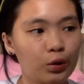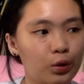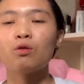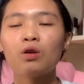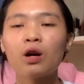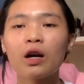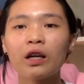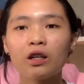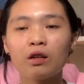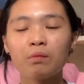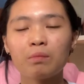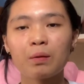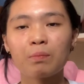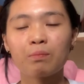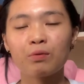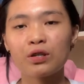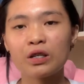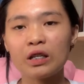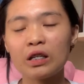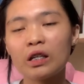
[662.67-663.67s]
So ngayon,
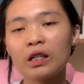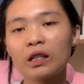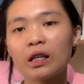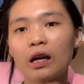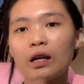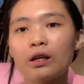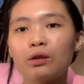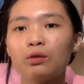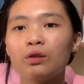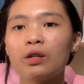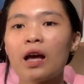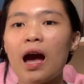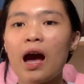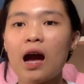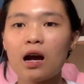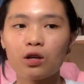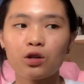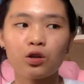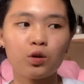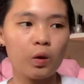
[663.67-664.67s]
mag-proceed na tayo to the
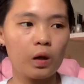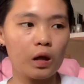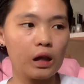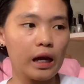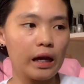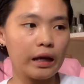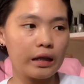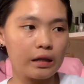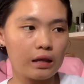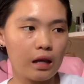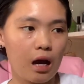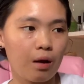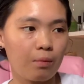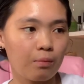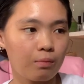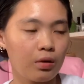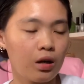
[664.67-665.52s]
actual exam.